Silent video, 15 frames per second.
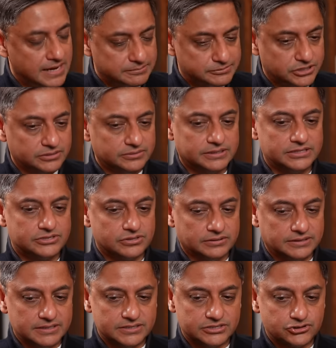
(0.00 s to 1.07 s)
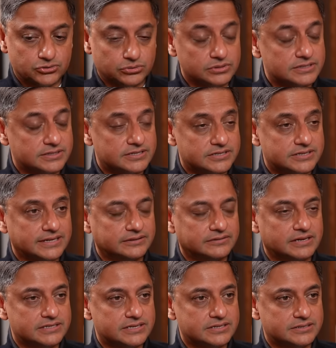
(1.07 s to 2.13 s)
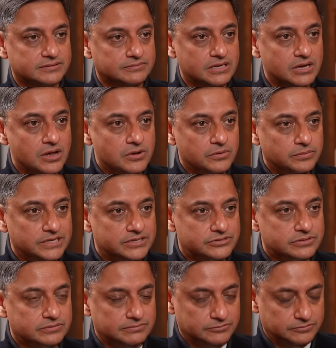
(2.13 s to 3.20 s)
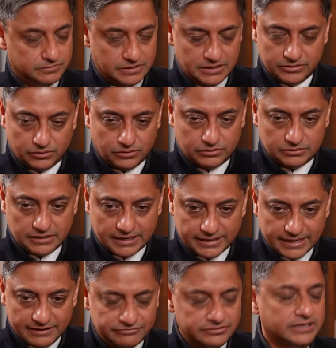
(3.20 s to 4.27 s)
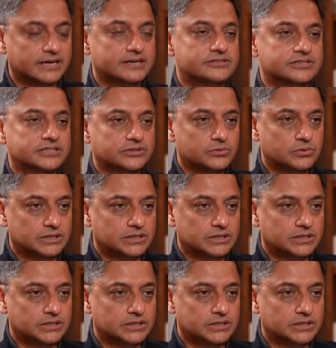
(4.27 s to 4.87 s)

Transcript: Absolutely. So this shows the strength of our system. We, you know, like every country in the